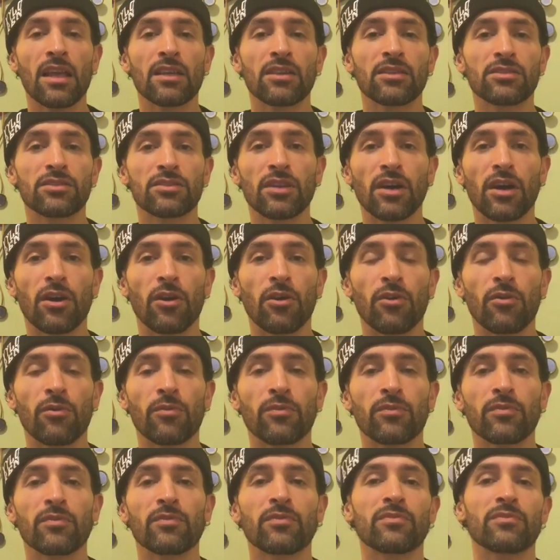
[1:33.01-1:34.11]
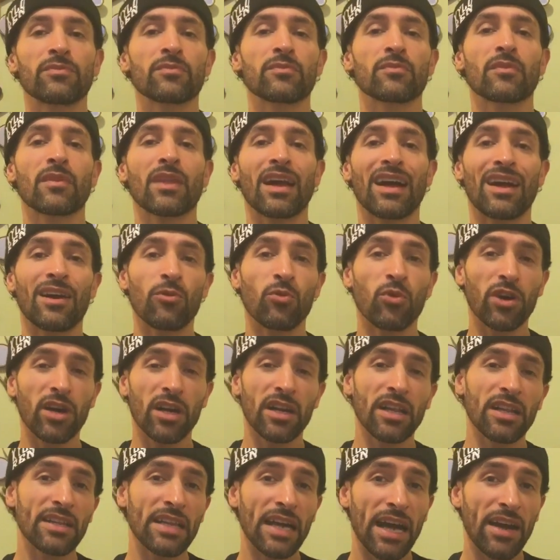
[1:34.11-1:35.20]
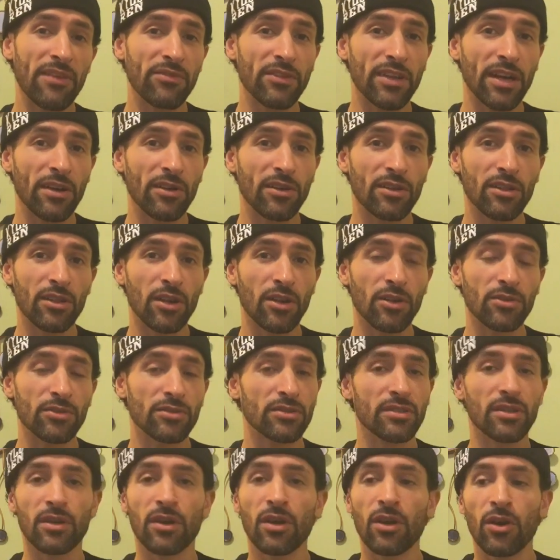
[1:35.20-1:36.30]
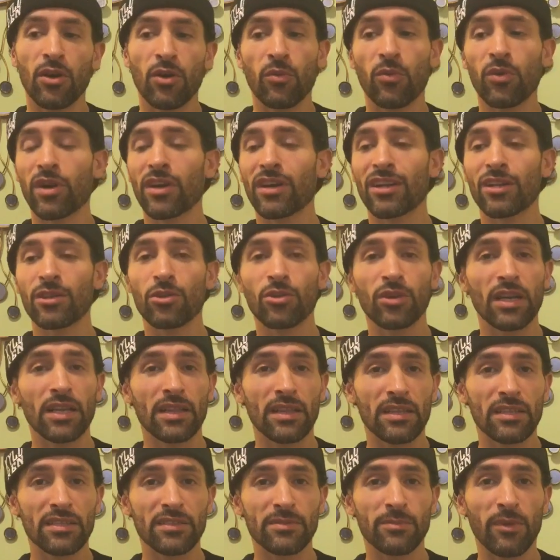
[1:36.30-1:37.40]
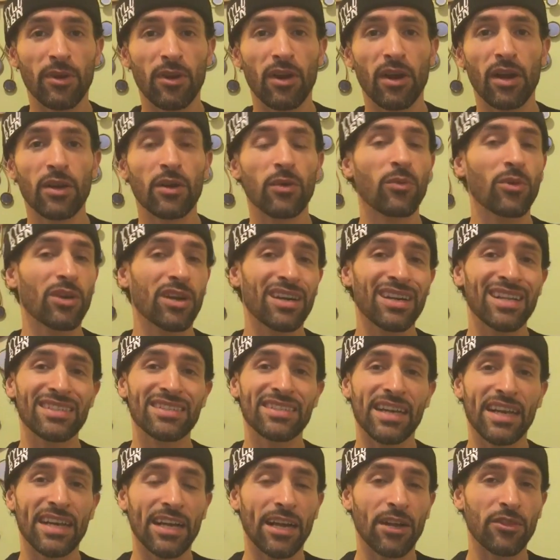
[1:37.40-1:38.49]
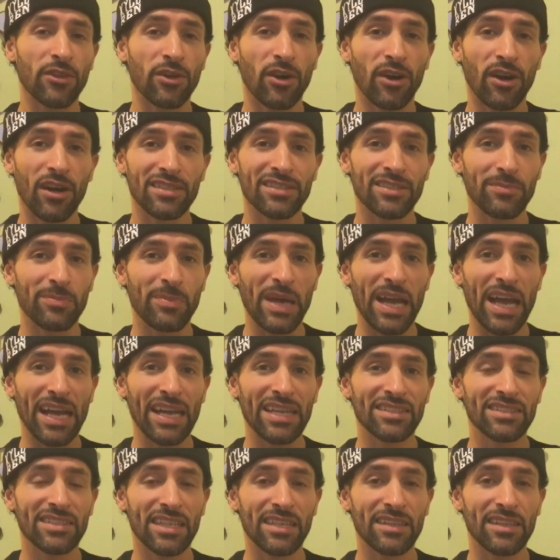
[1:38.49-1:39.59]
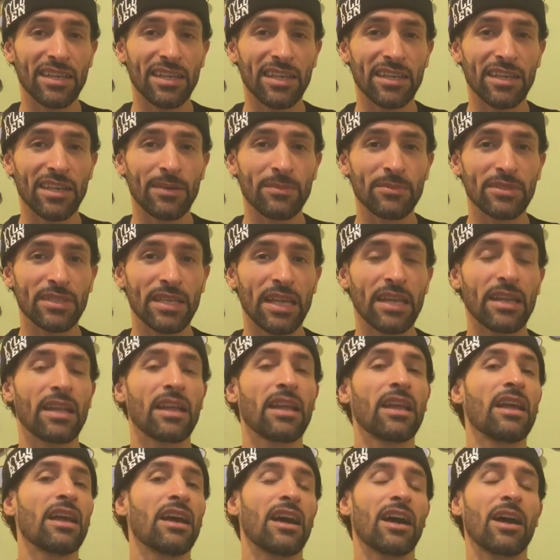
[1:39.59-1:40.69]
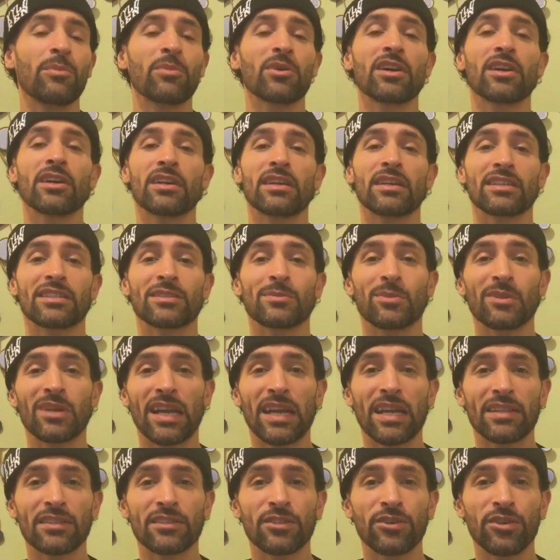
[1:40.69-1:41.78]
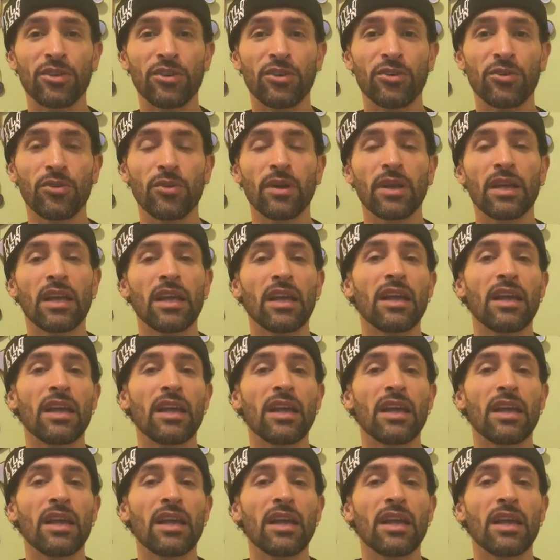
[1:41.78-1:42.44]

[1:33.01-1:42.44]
So, we're going to dive down close. We're going to look at this mod. We're going to check out the awesome packaging that it comes in. I'm going to explain it to you.